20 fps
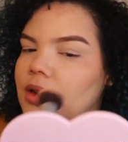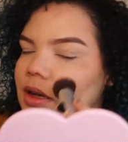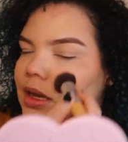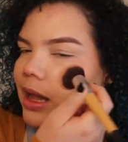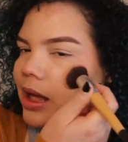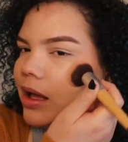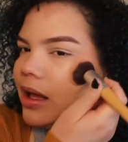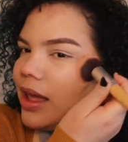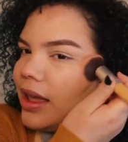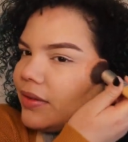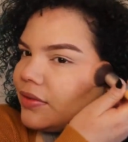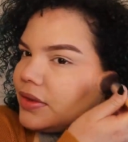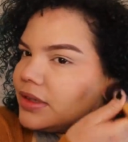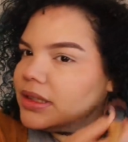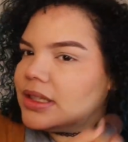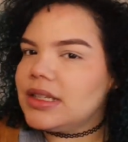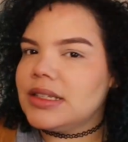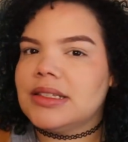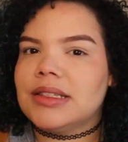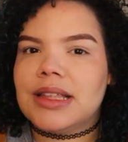Now
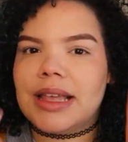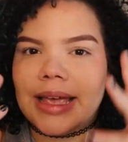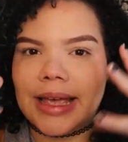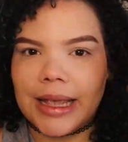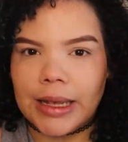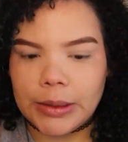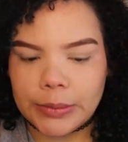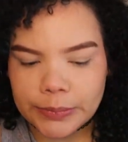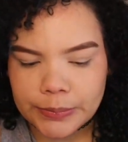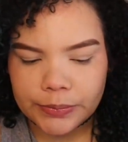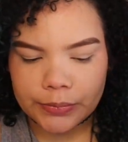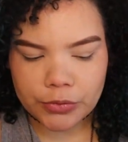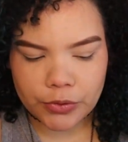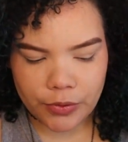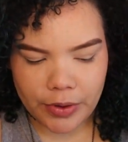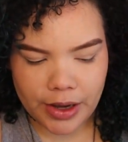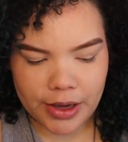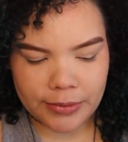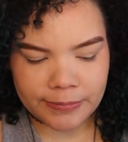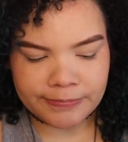everything's like
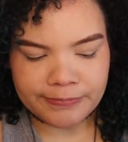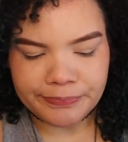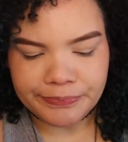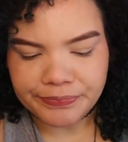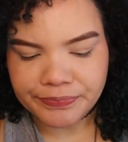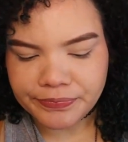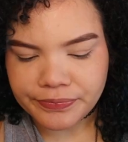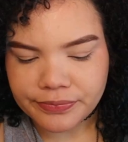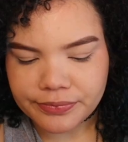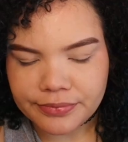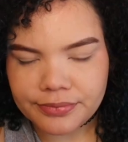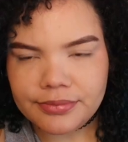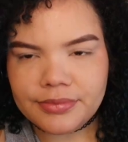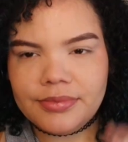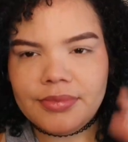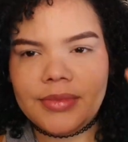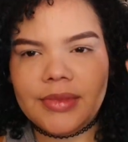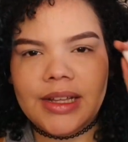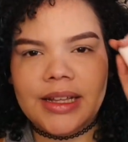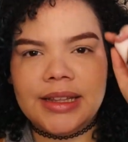right.
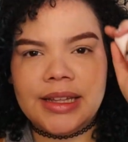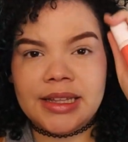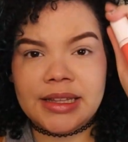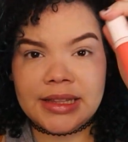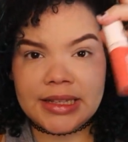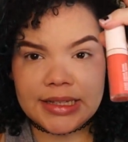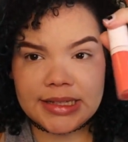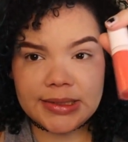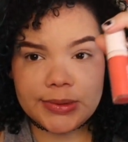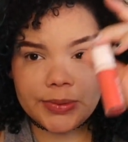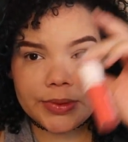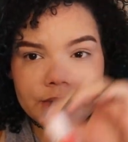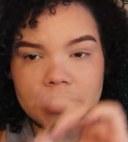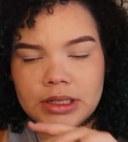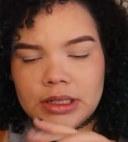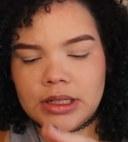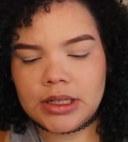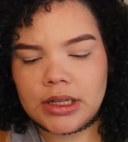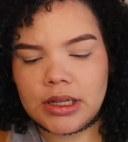And then this one,